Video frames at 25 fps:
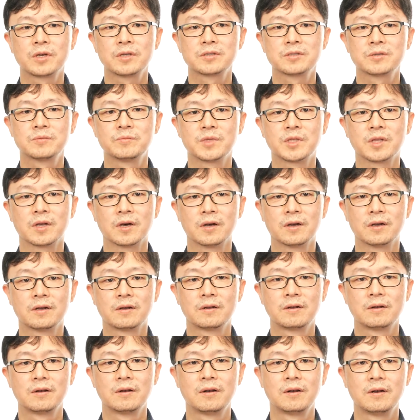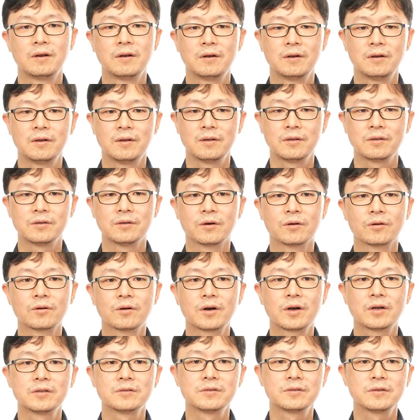stream processing.
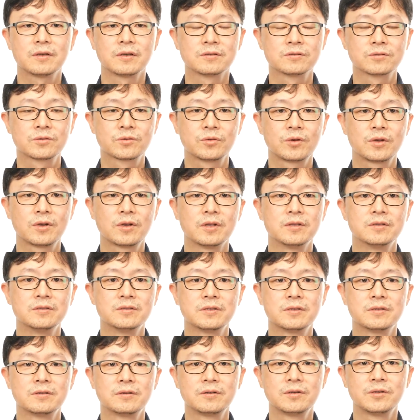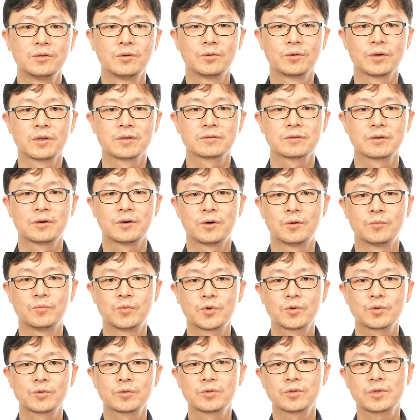So we wanted to use
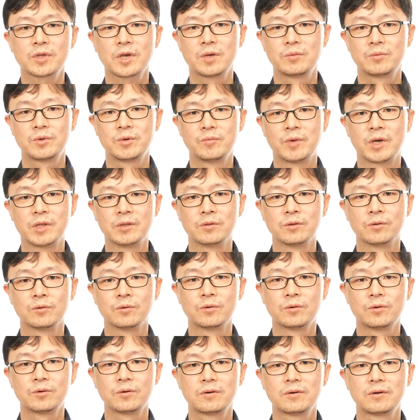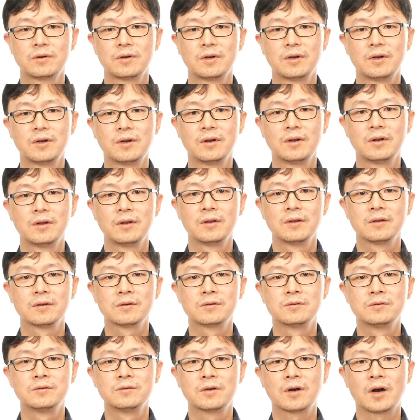prototypes using
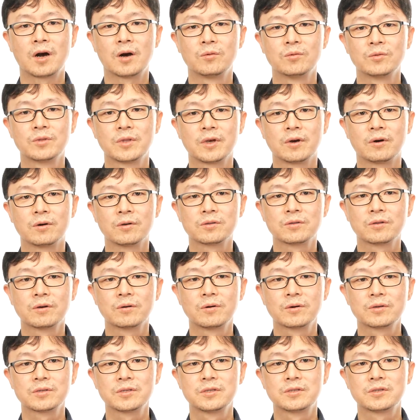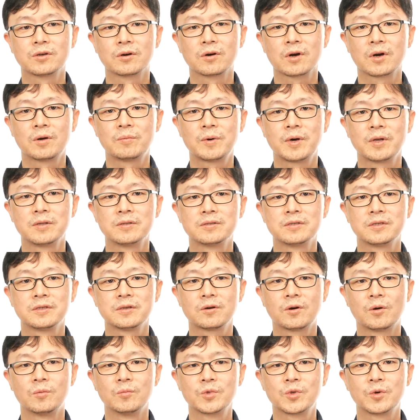various SQL engines, and
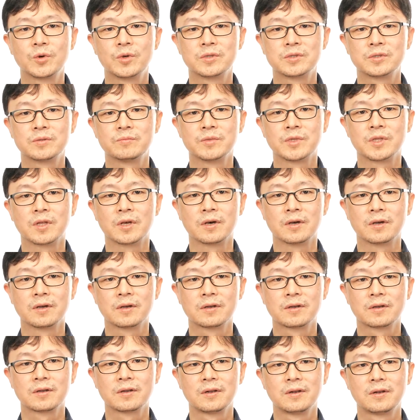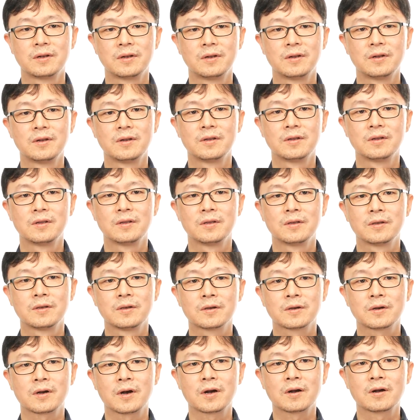we reviewed which one was
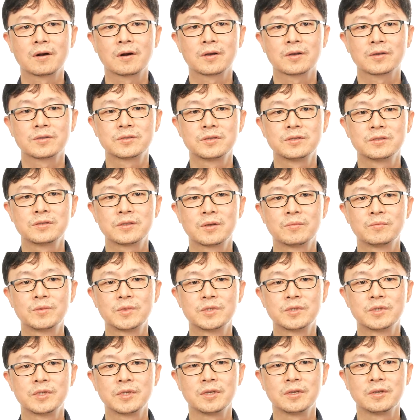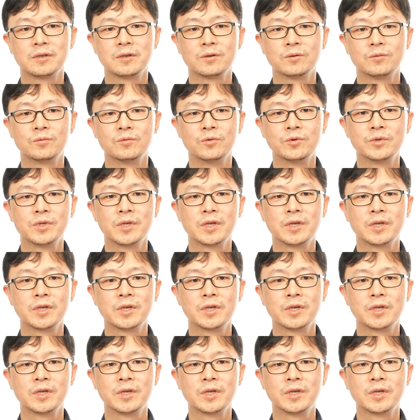the most suitable for us.